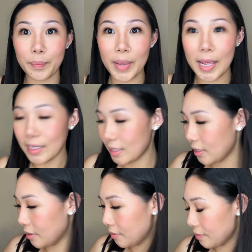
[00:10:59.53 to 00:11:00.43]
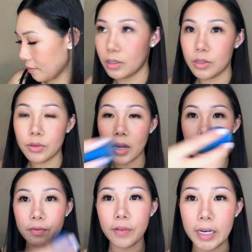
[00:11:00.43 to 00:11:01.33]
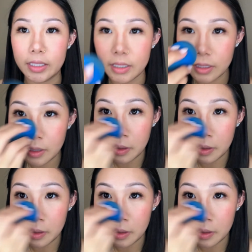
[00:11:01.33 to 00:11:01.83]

But do not fret.